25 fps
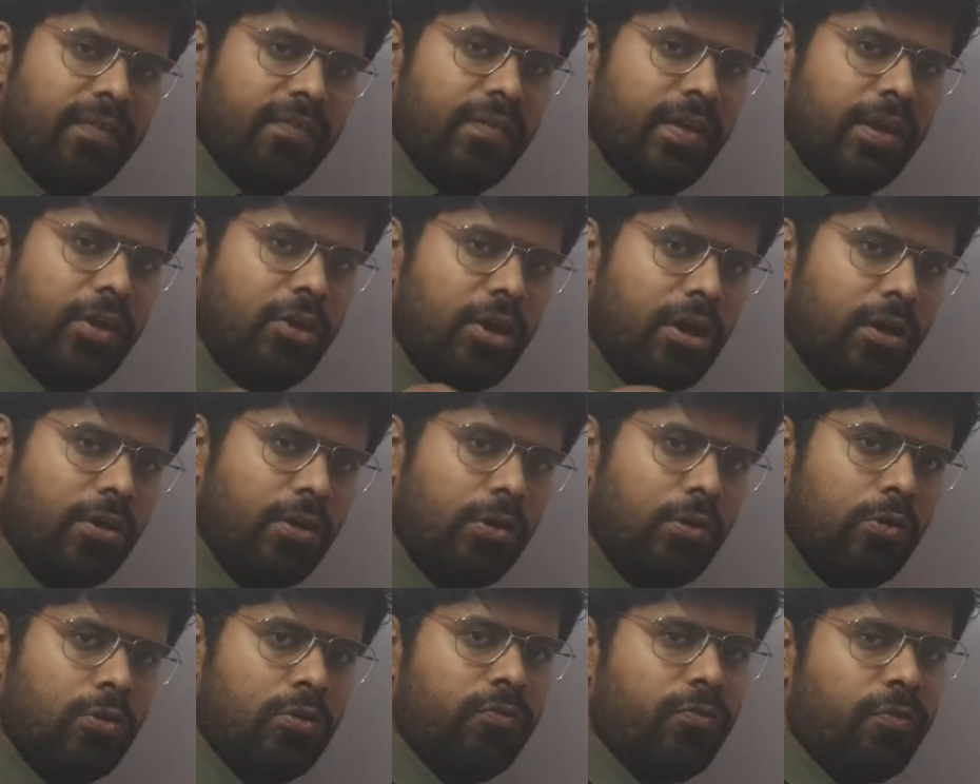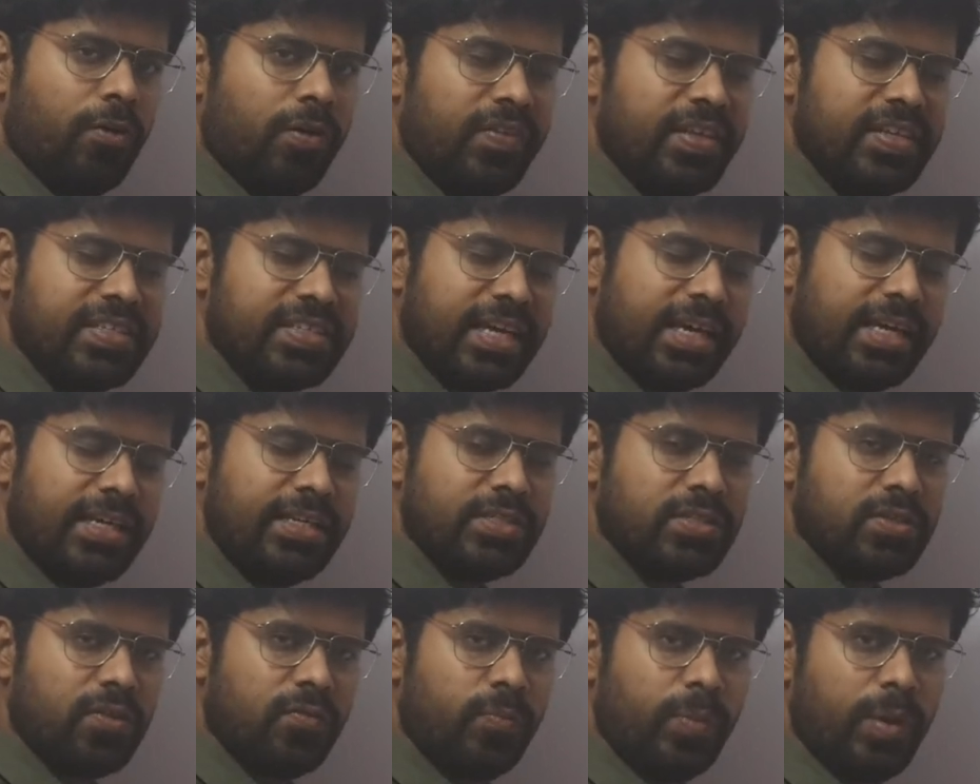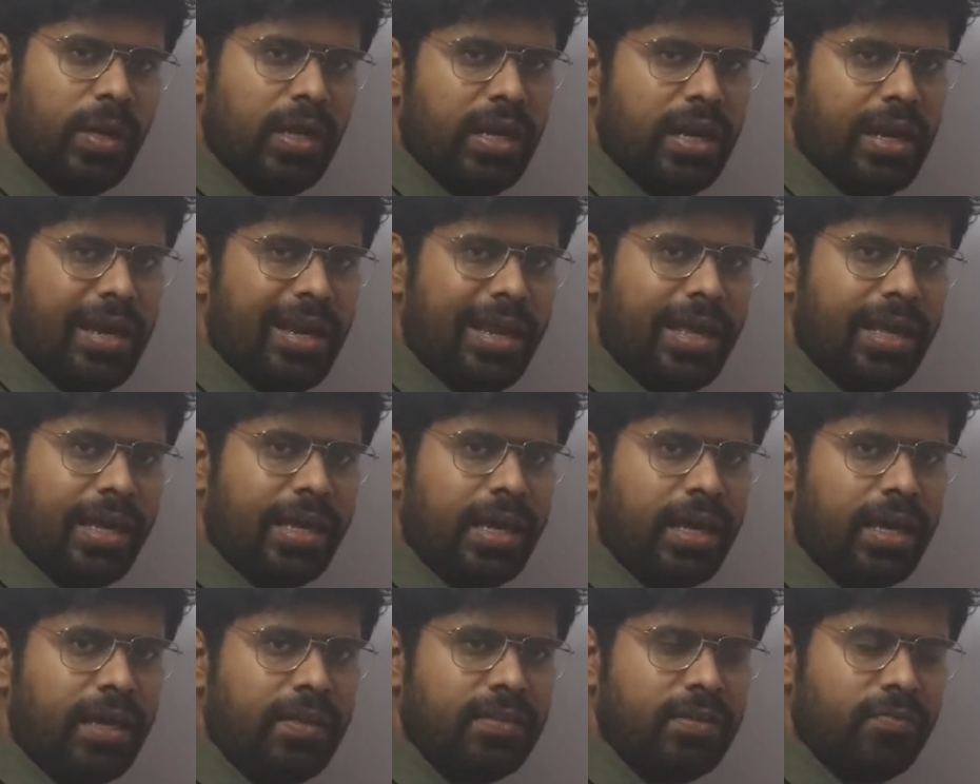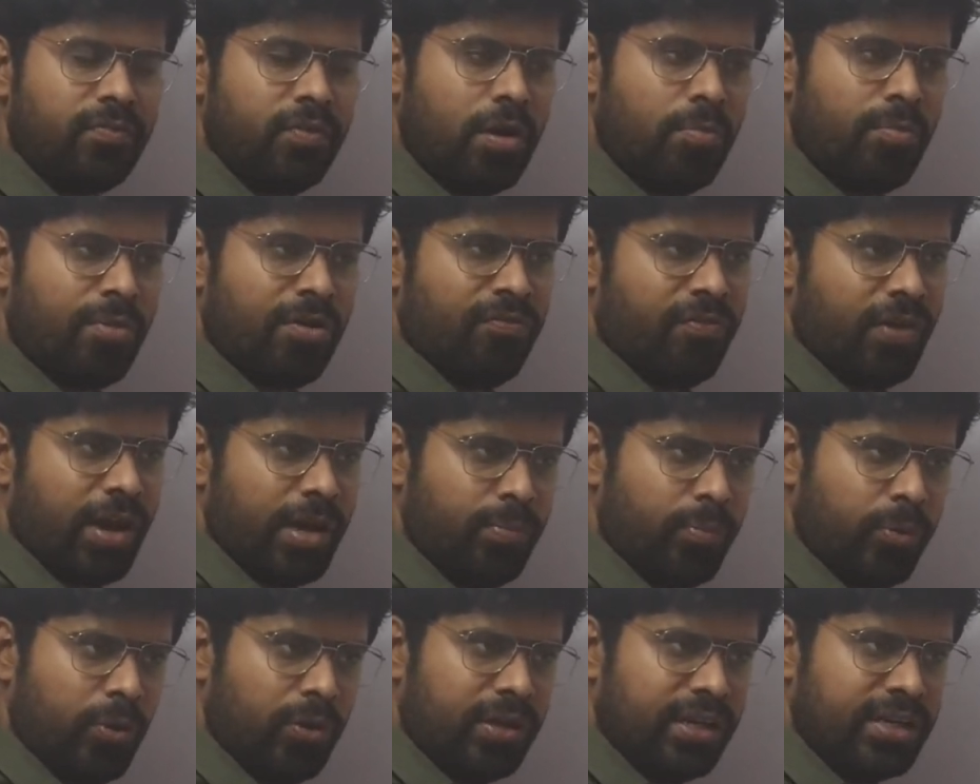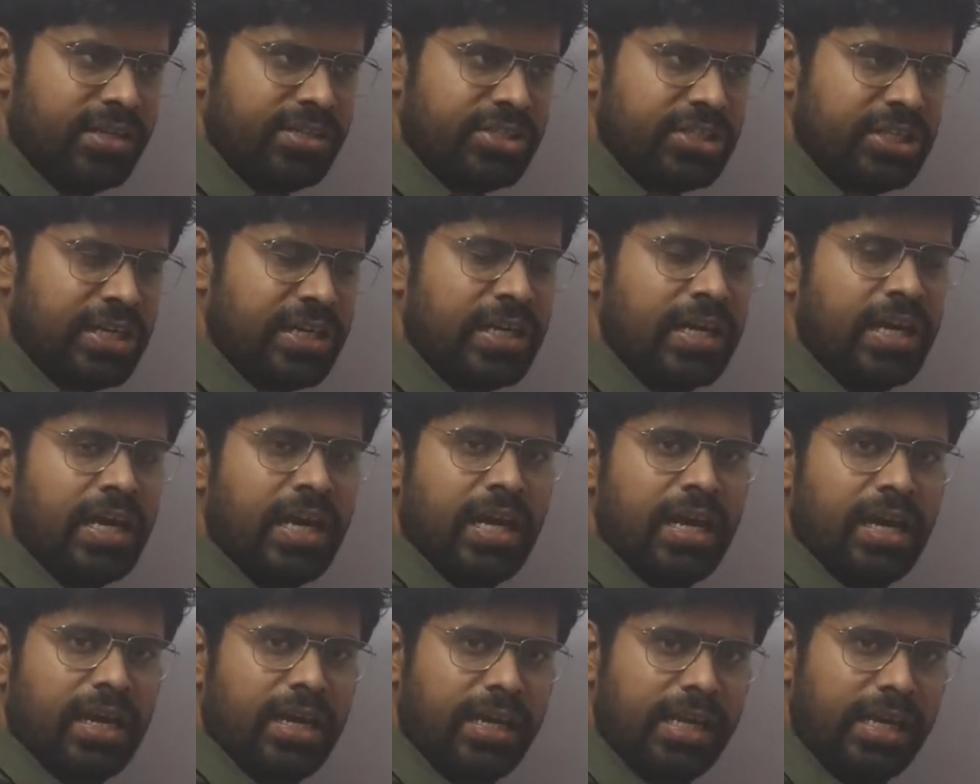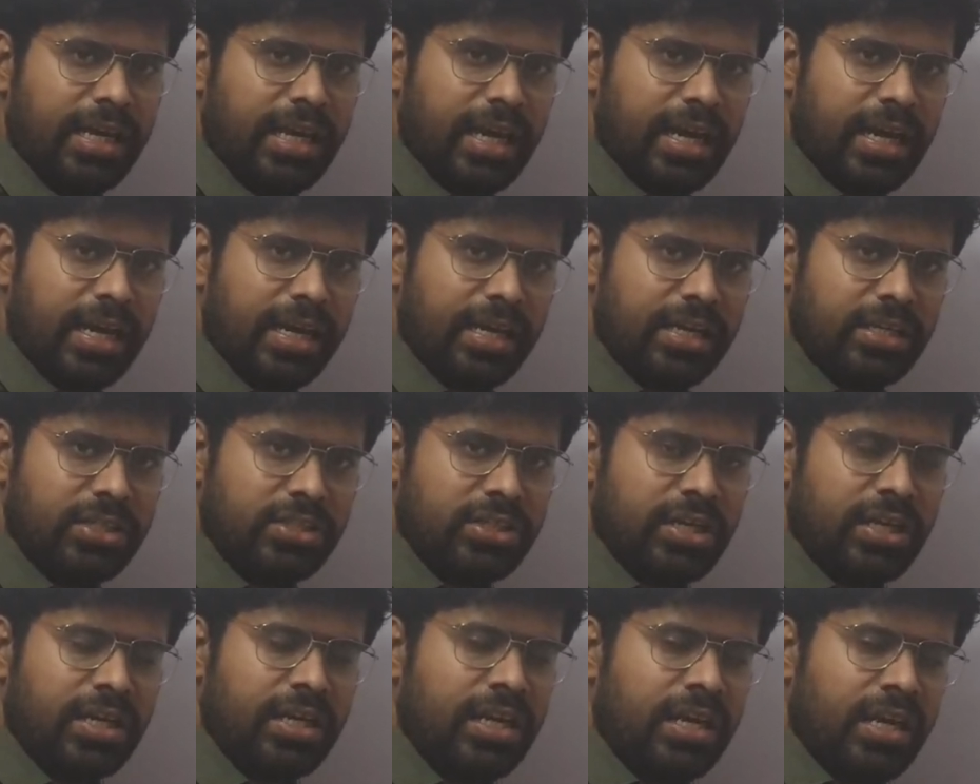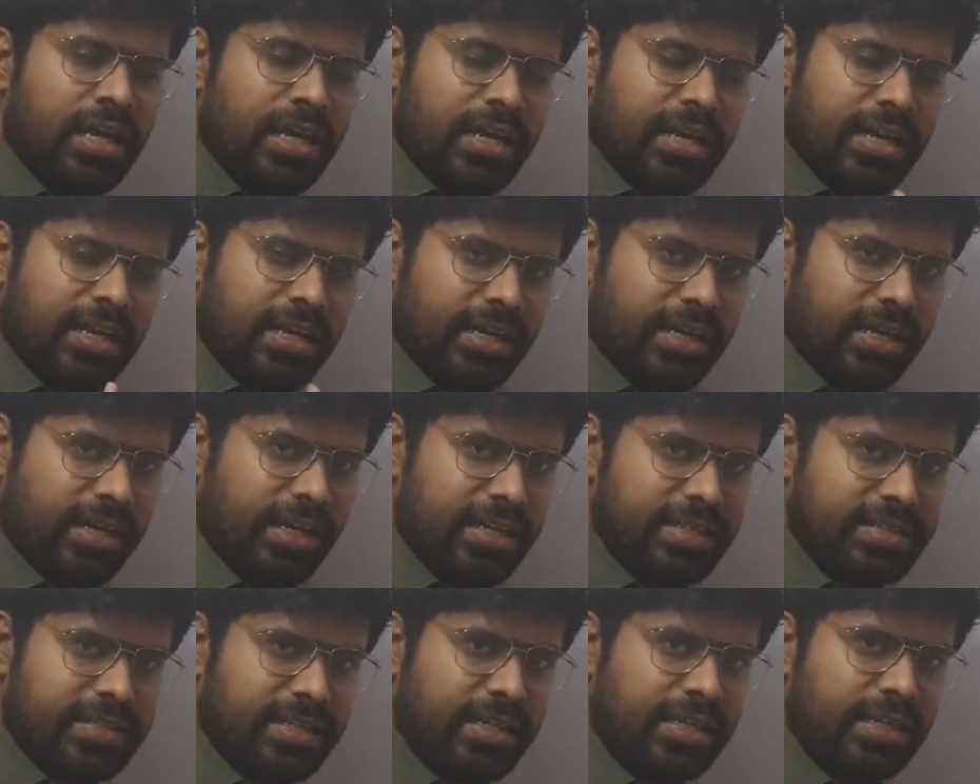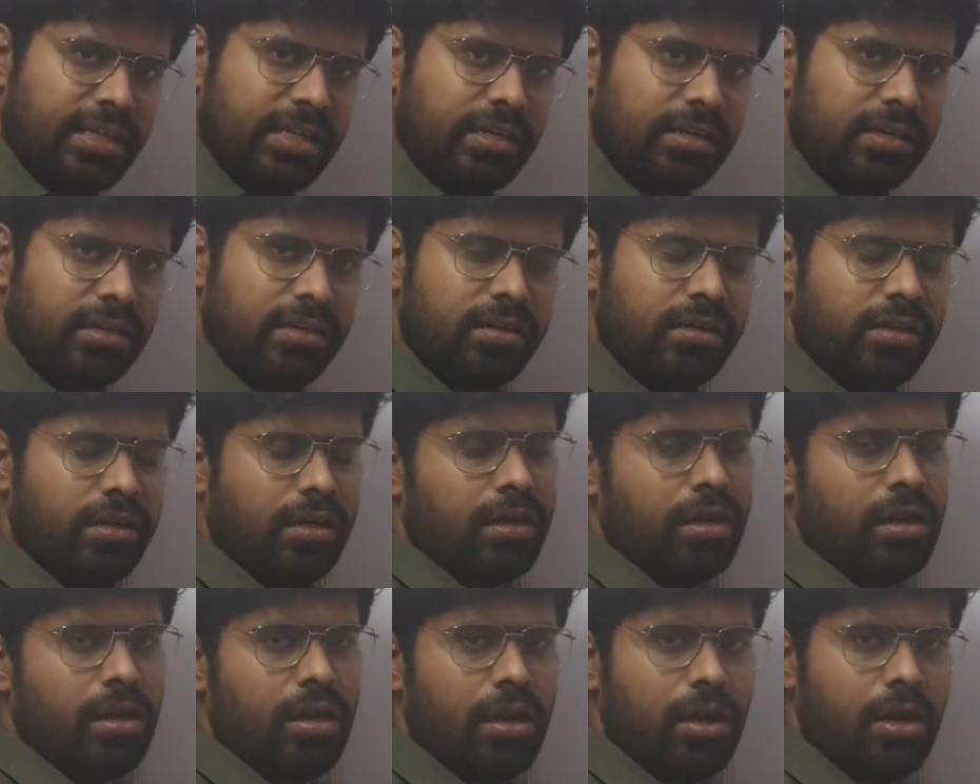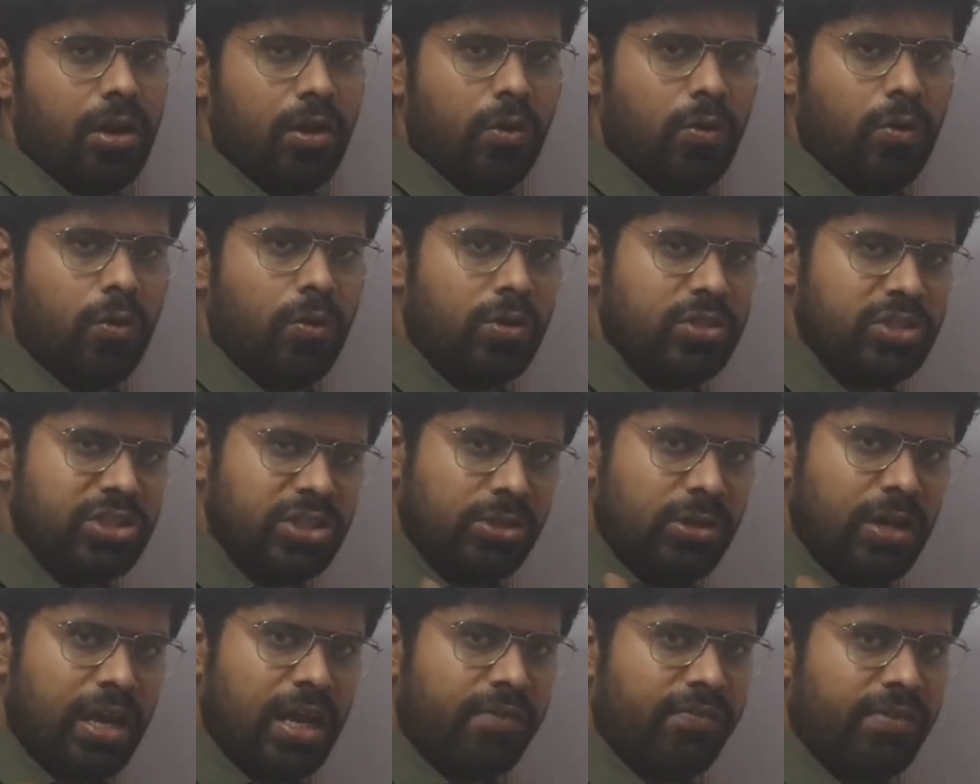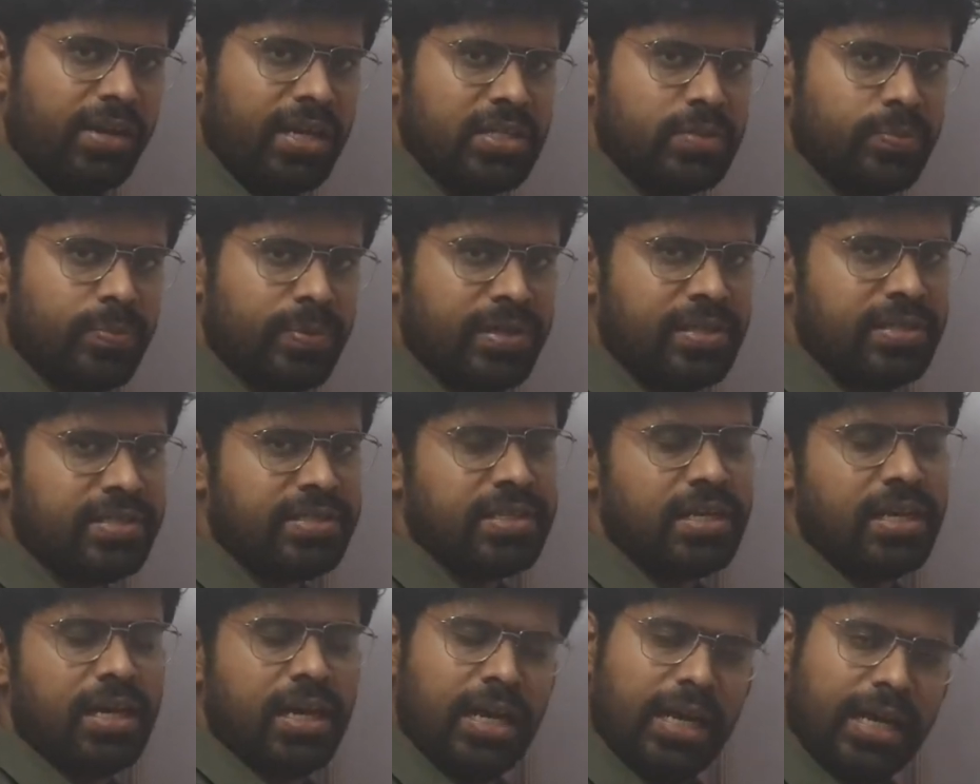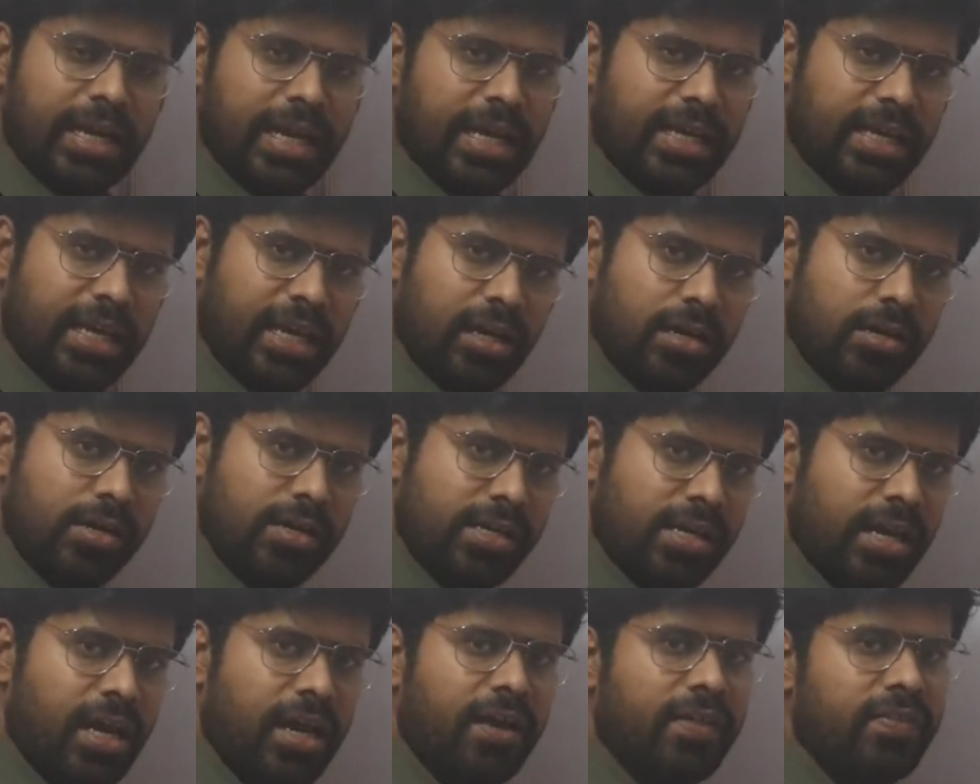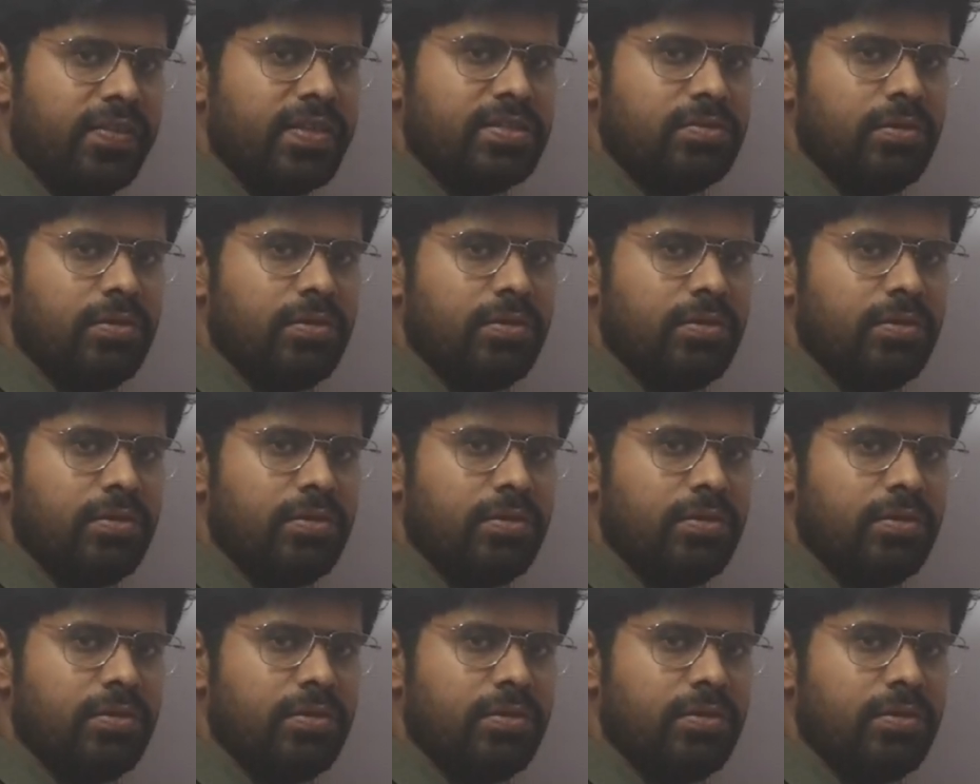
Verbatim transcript: Then you have to look for the signs of pre-renal AKI in the form of hypotension, dehydration, decreased skin turgor, low jugular venous pulse, tachycardia.